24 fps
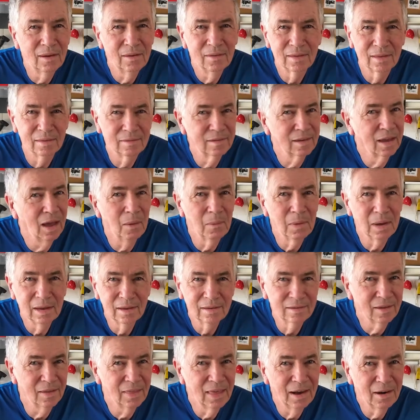it's going,
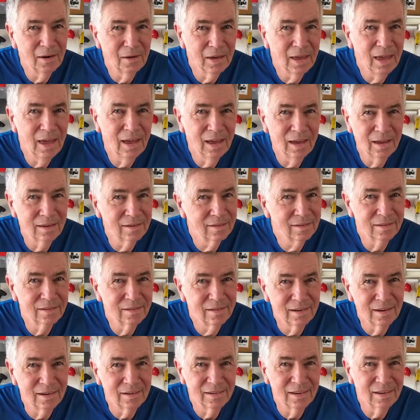so they don't care.
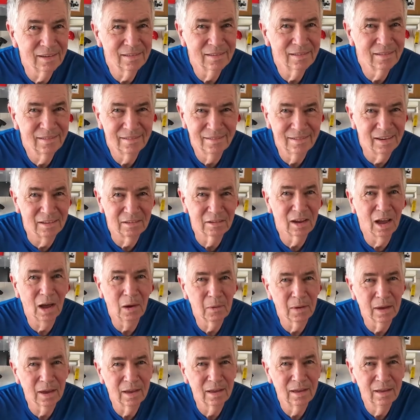It's
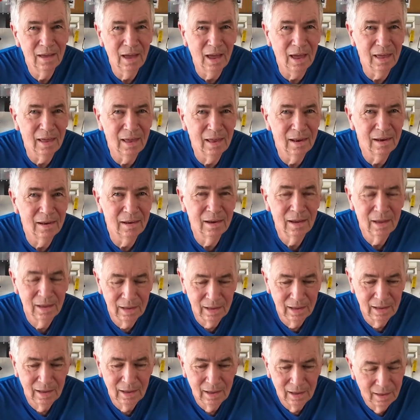going, and
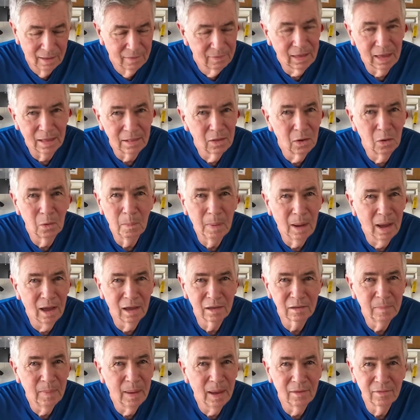that little
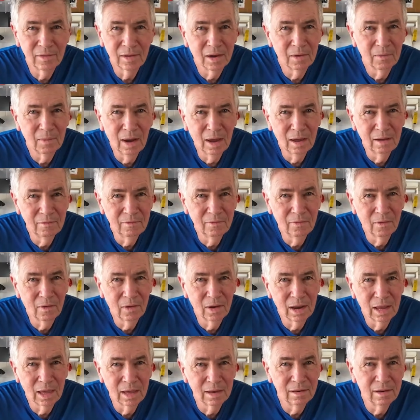part's bouncing around.
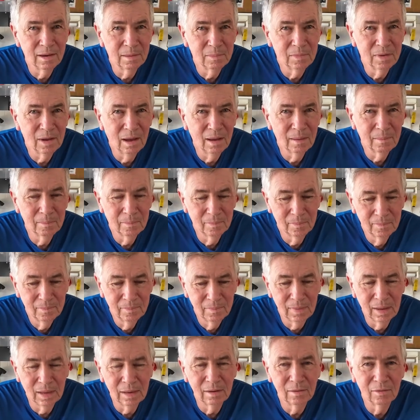Finally get nipped up,
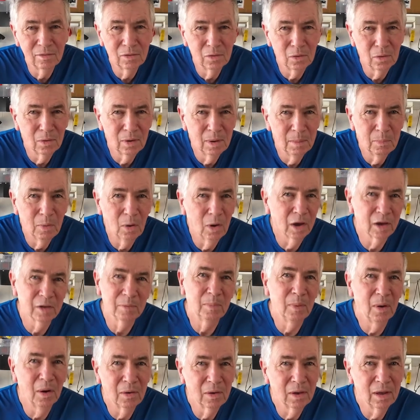end of story. Bike's
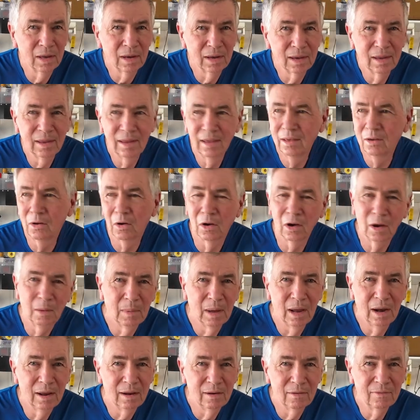broken, got no
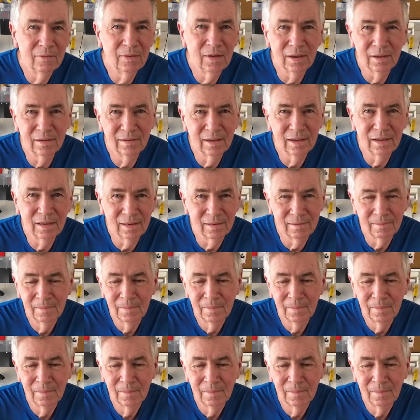money to fix it.